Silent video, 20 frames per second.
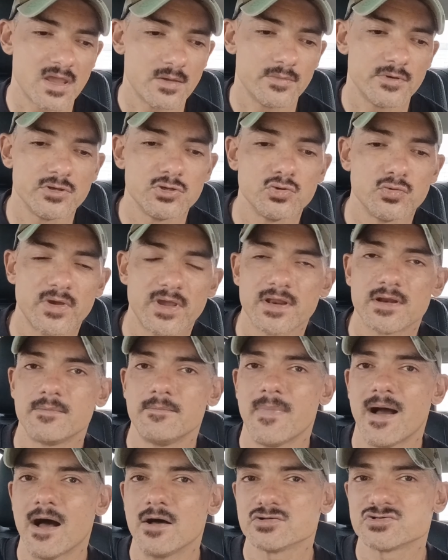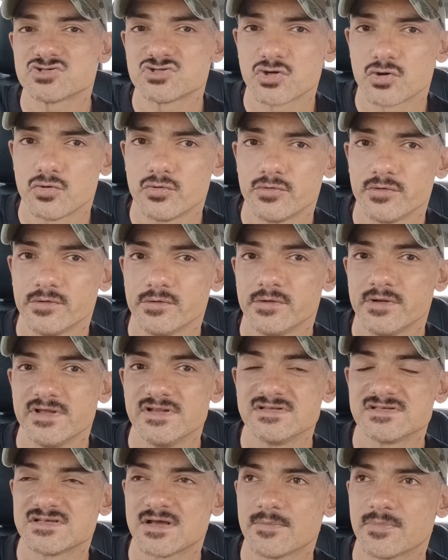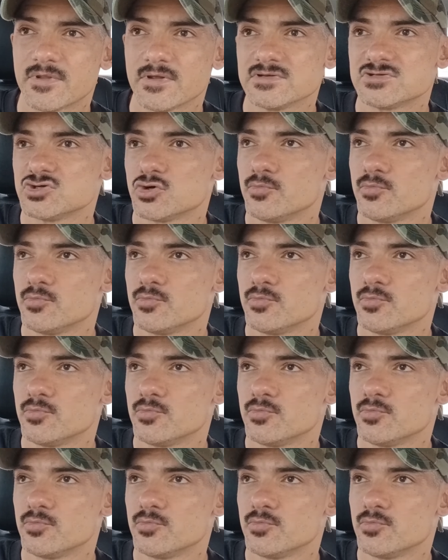Maybe you hit a milestone in something.